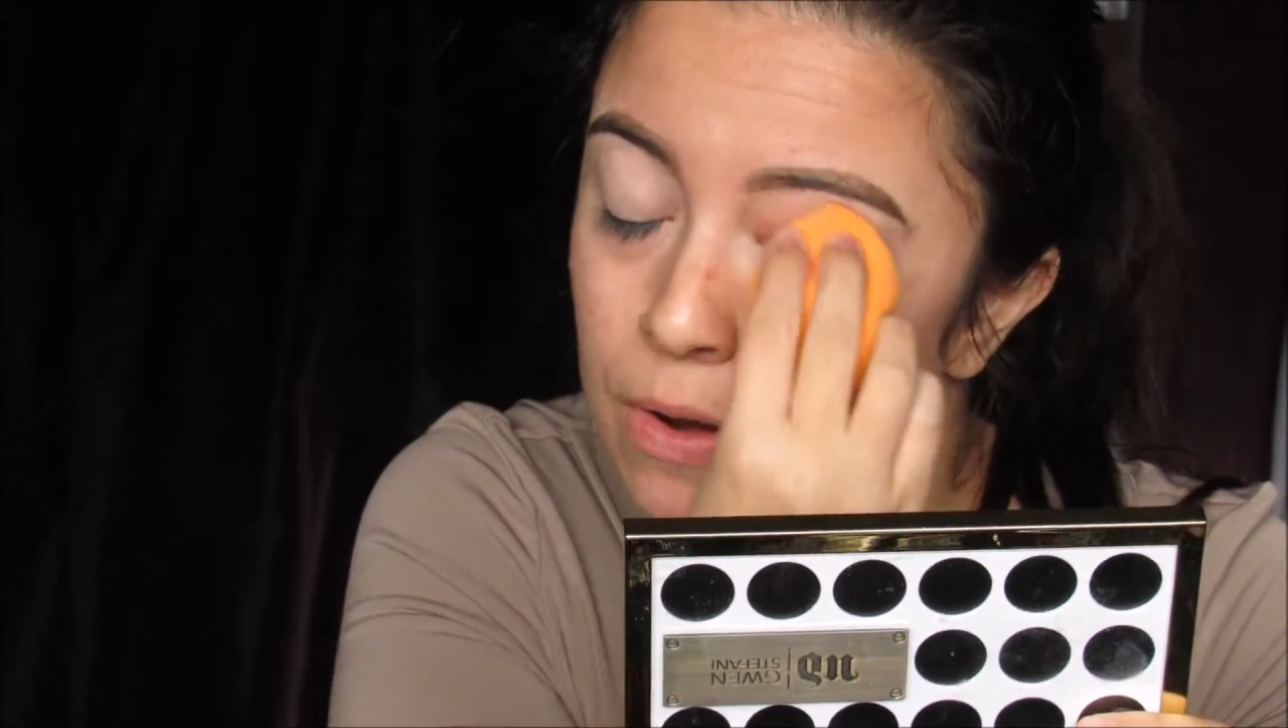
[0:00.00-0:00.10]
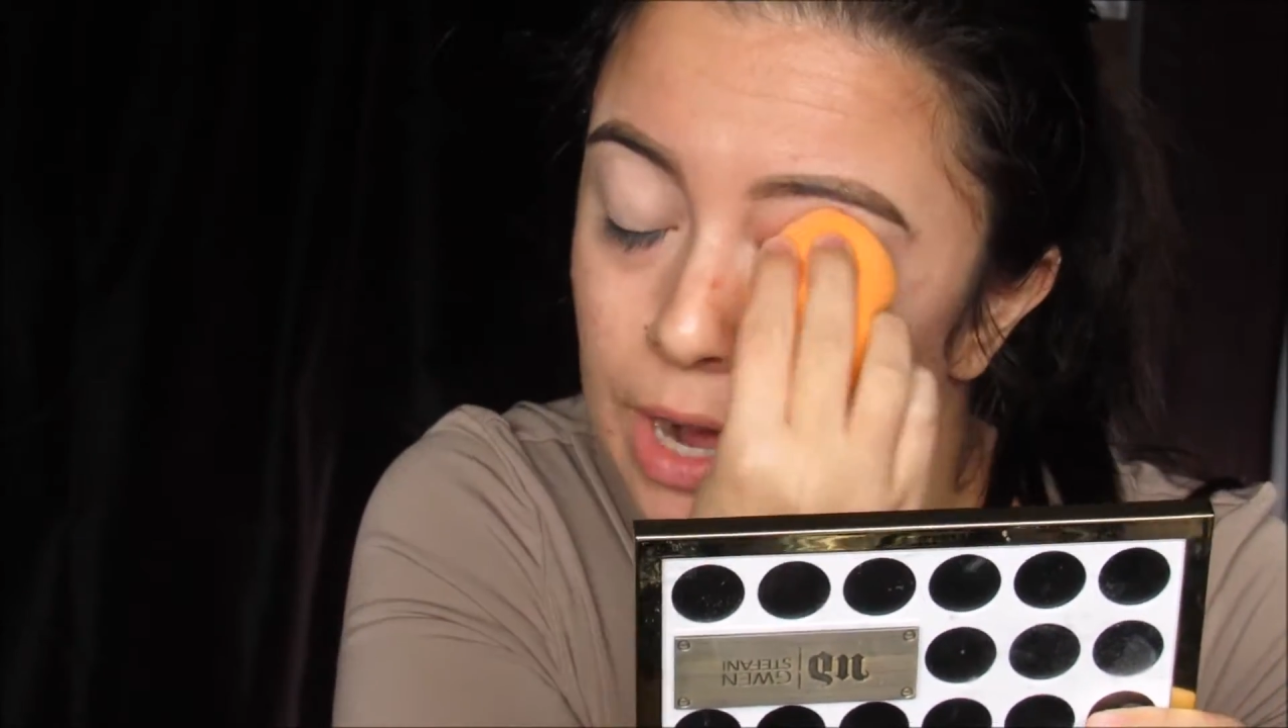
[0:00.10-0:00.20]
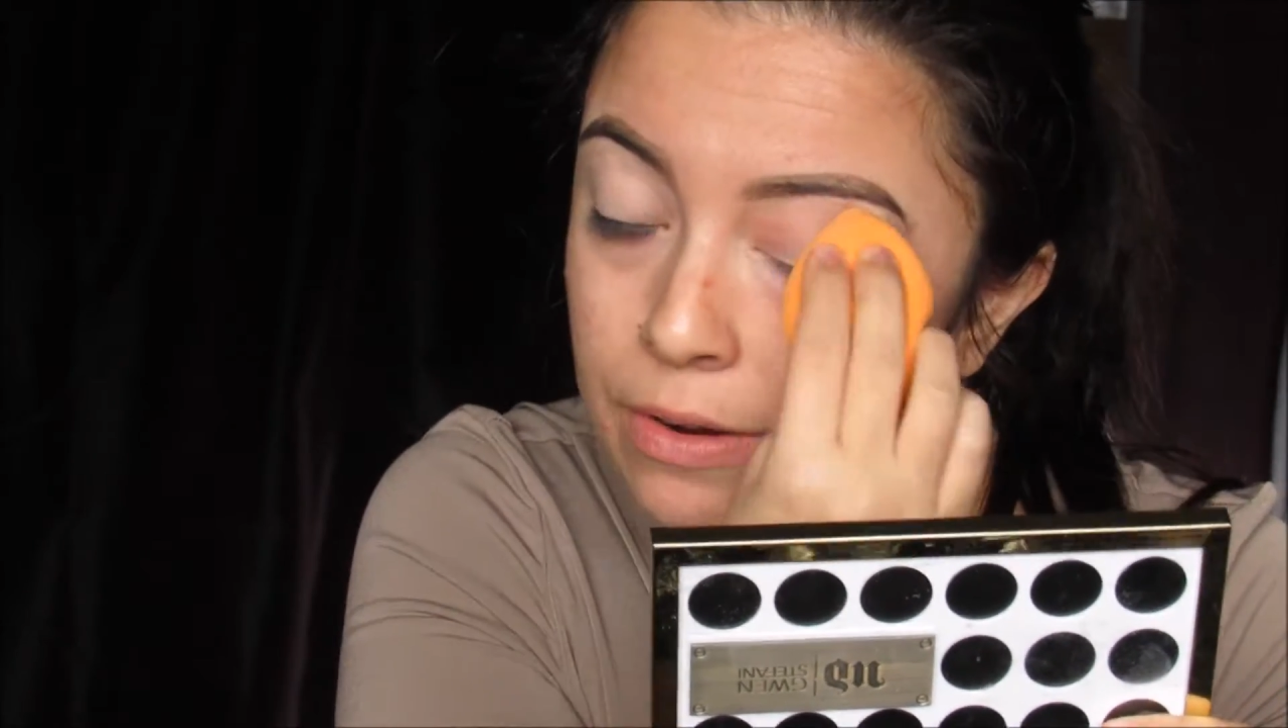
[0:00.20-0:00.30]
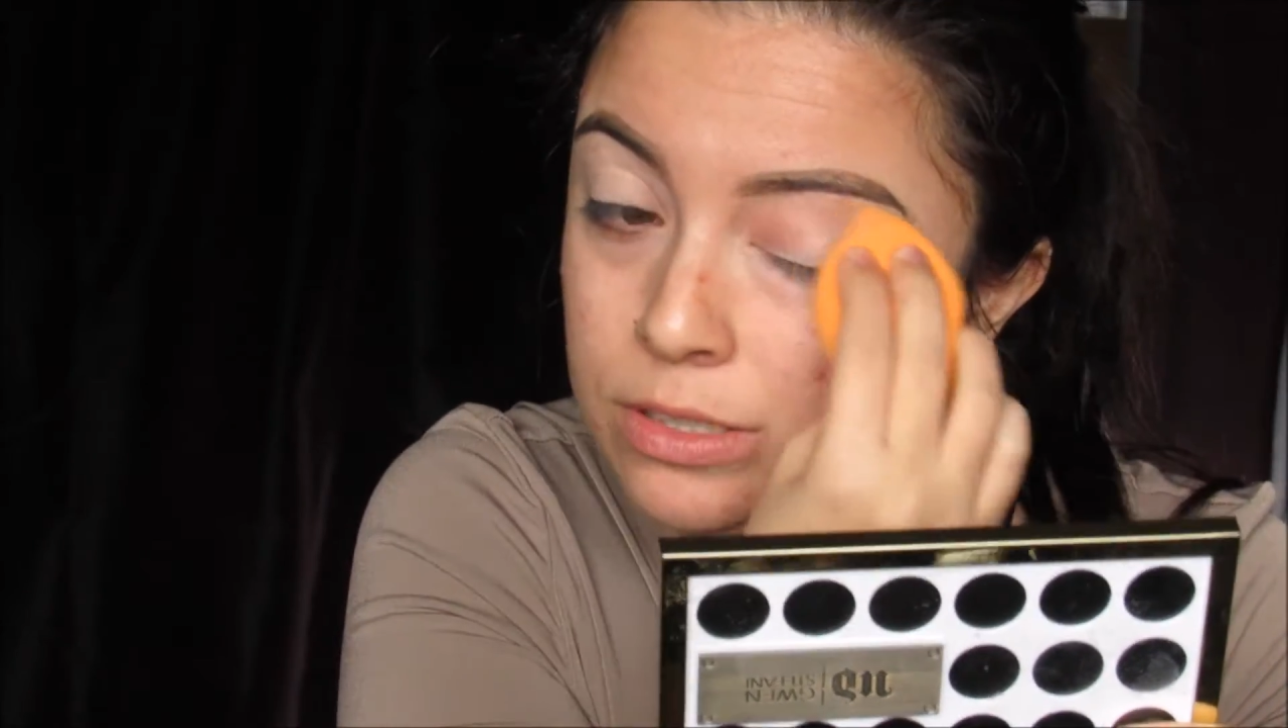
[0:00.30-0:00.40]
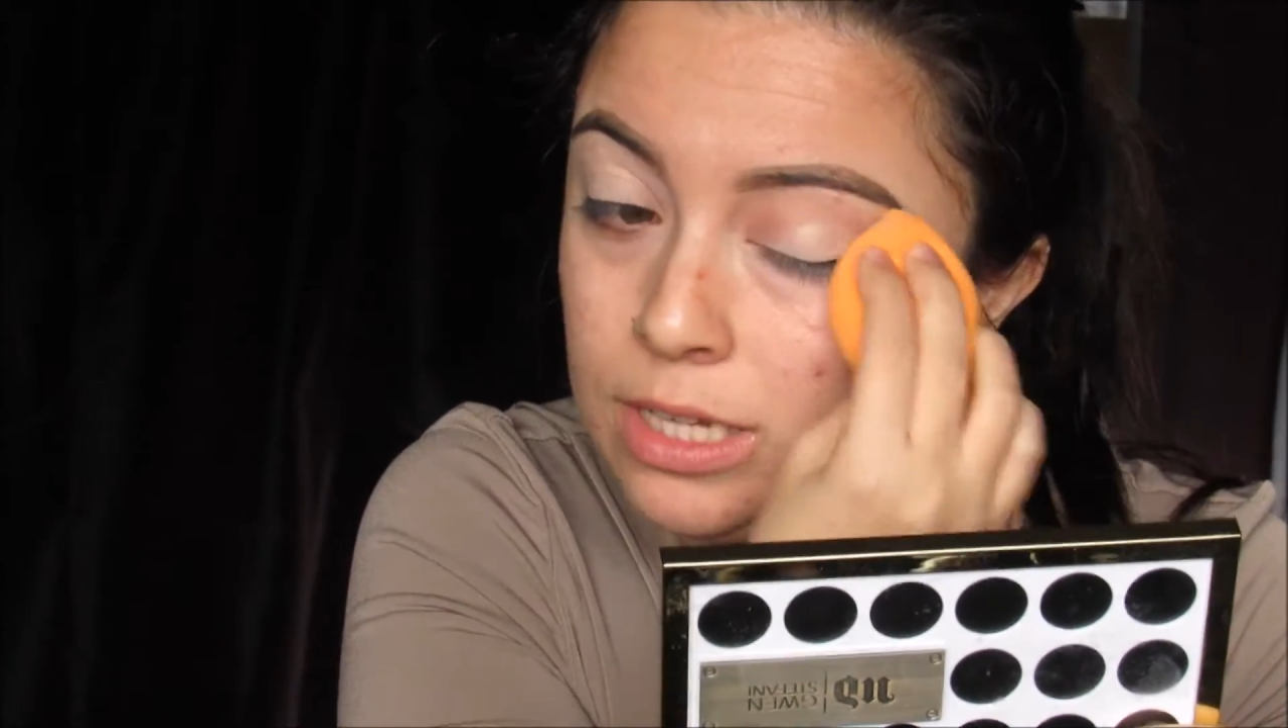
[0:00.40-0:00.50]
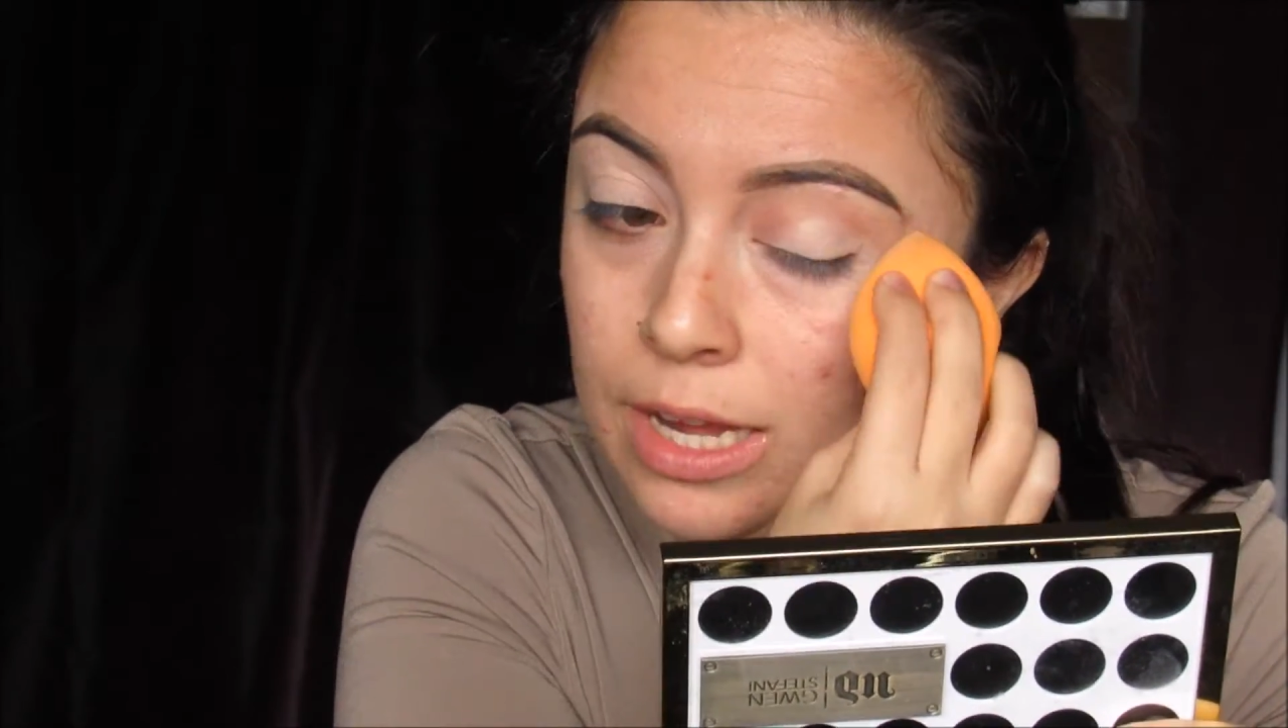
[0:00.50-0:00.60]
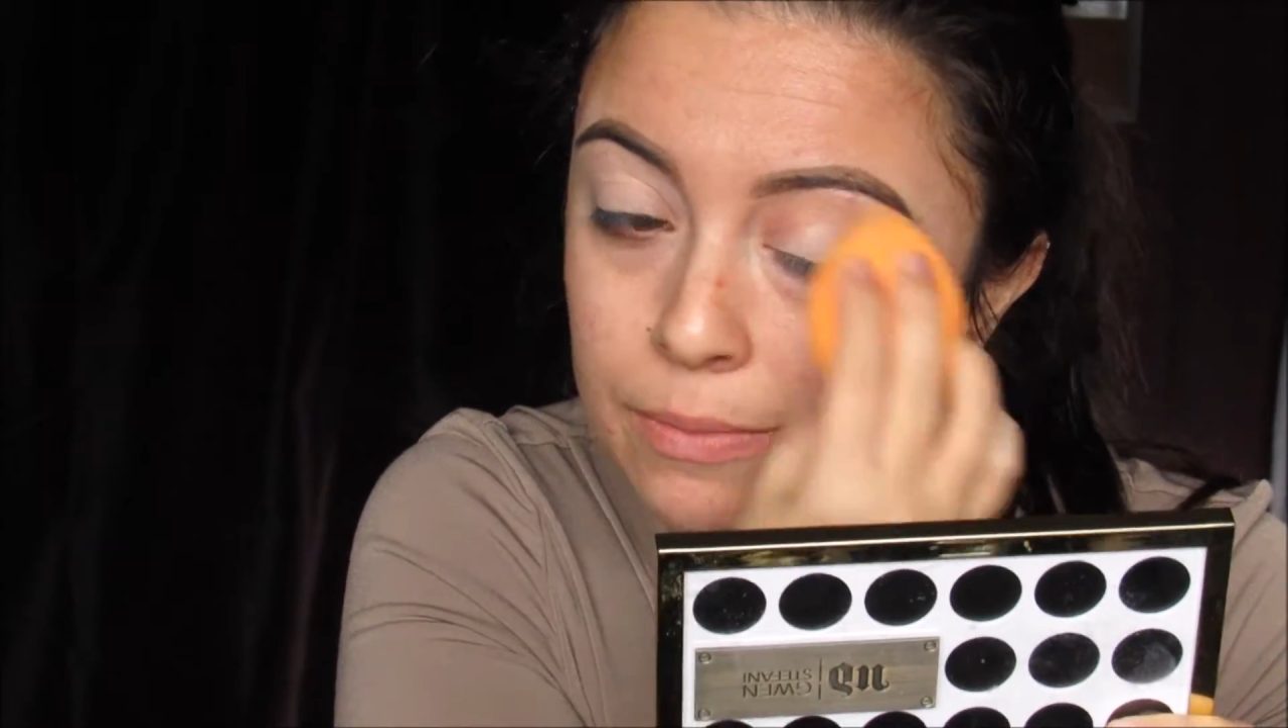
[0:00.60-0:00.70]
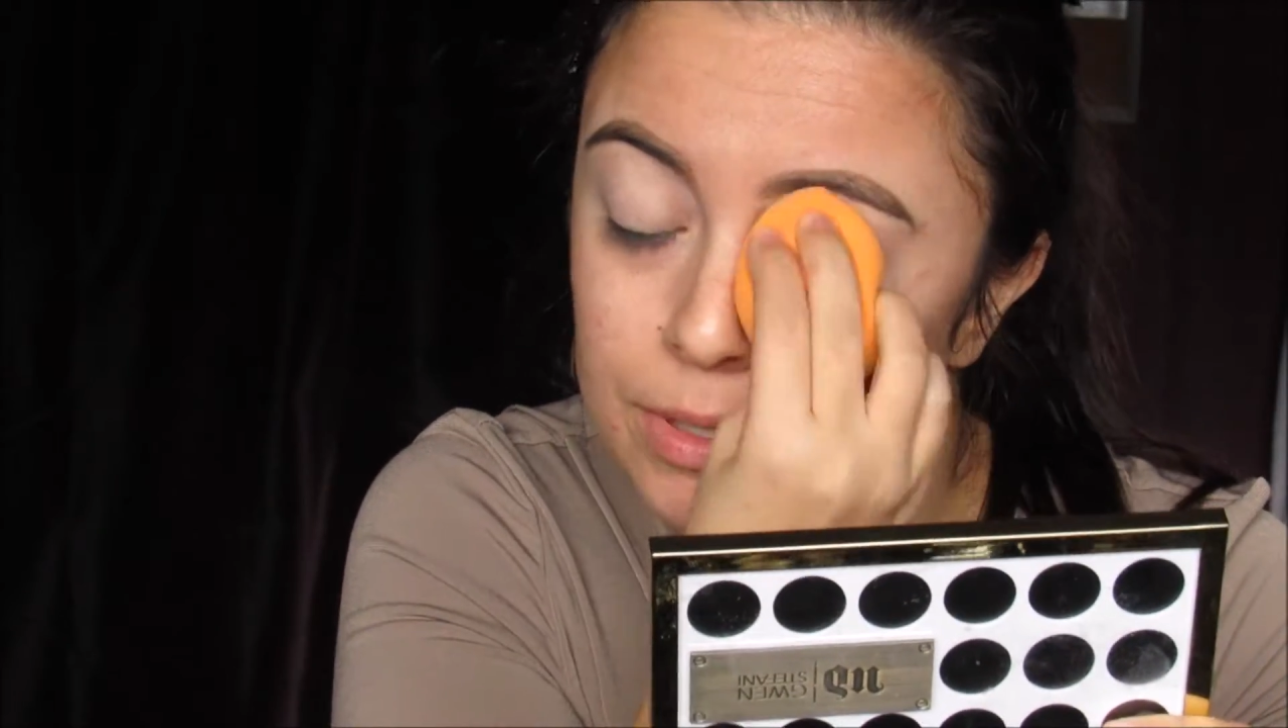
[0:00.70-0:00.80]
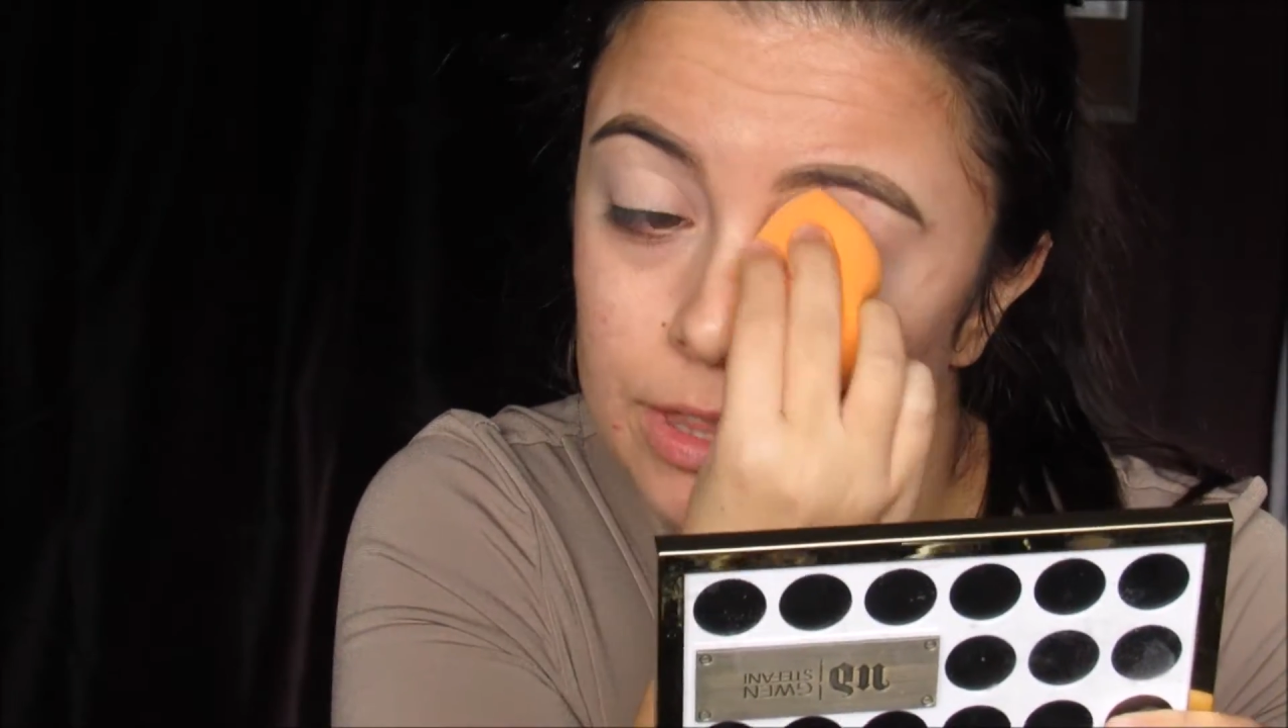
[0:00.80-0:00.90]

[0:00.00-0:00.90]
I was like,